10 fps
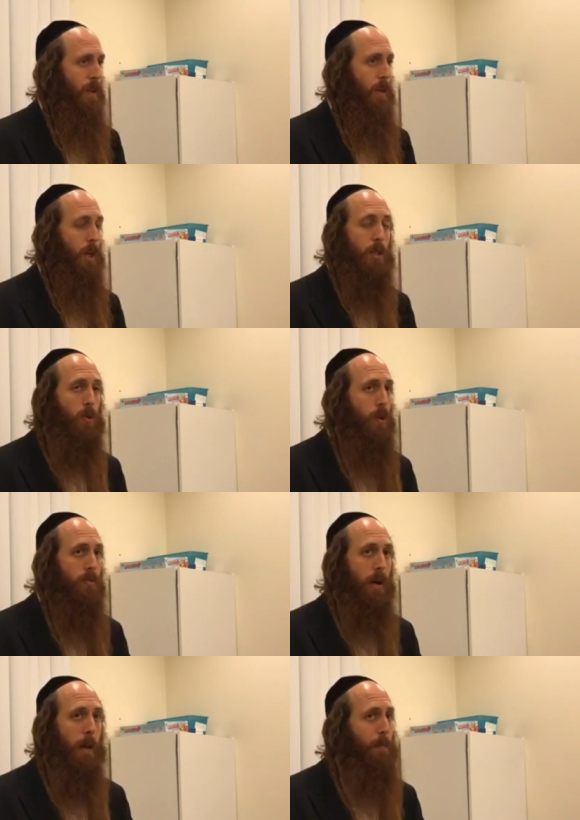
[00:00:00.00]
Not to
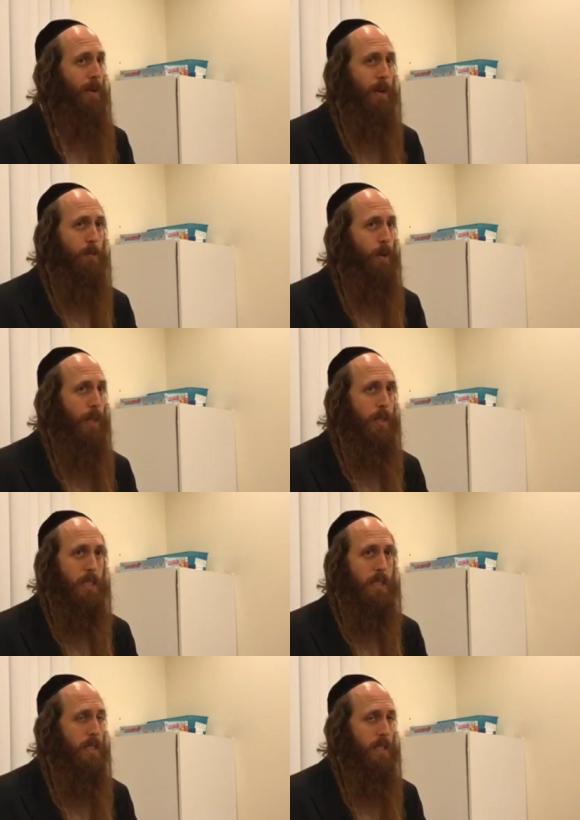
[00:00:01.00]
give up on our brothers
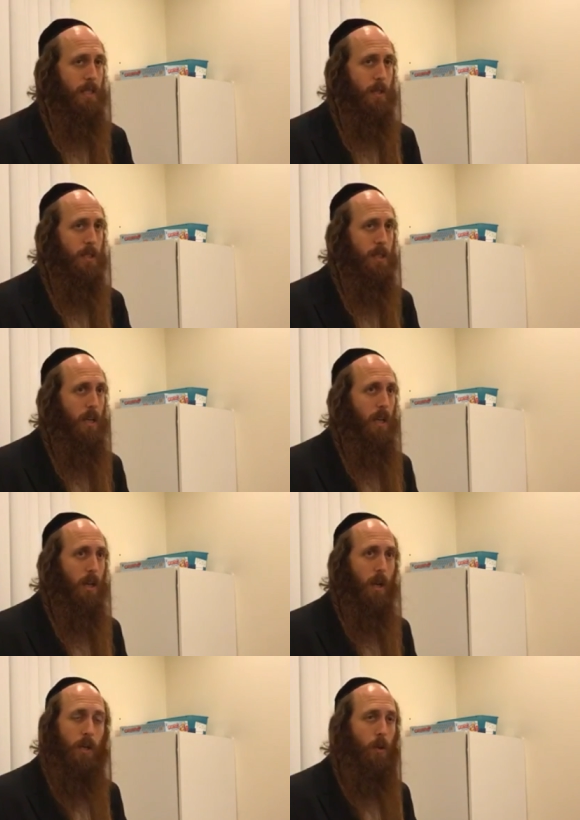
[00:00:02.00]
and sisters.
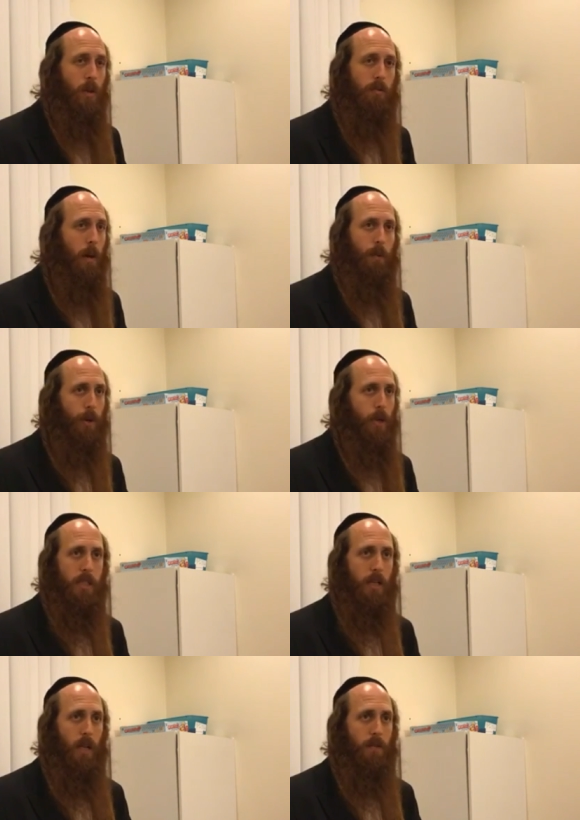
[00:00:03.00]
Not to give up on
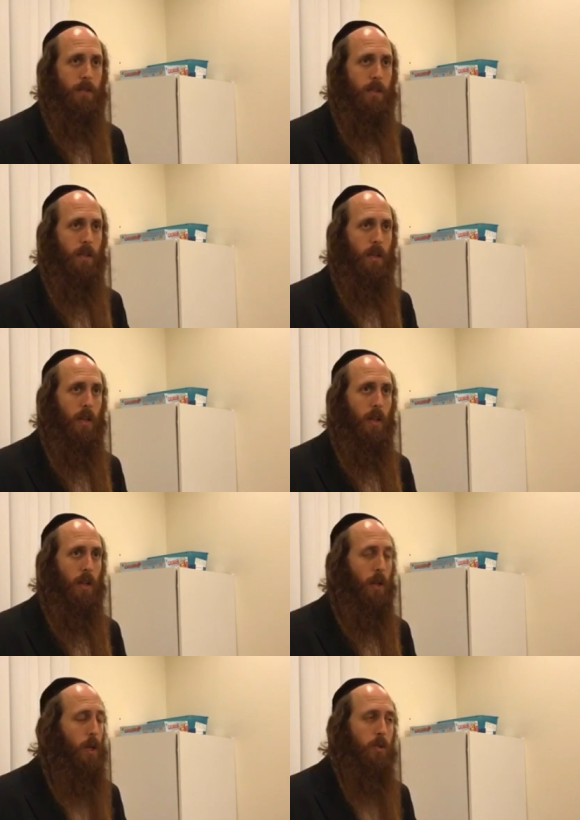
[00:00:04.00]
ourselves.
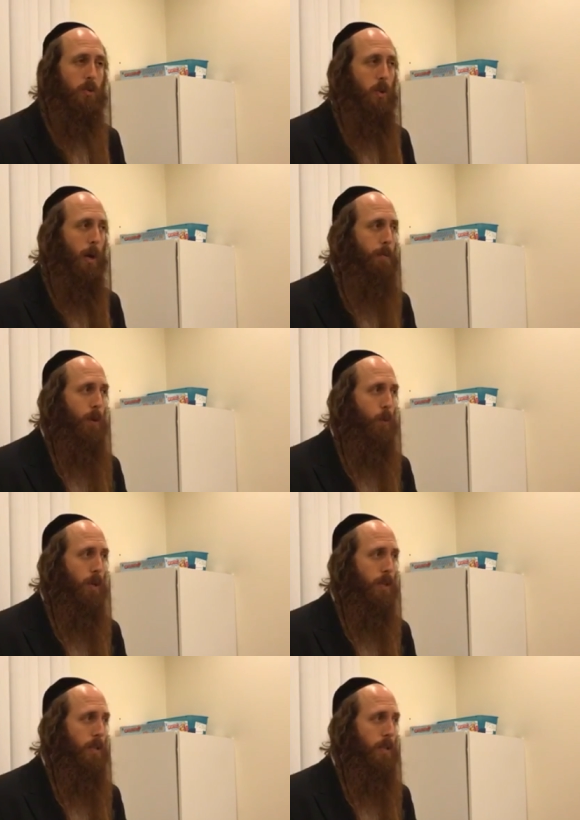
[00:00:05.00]
Not to drop the wheel,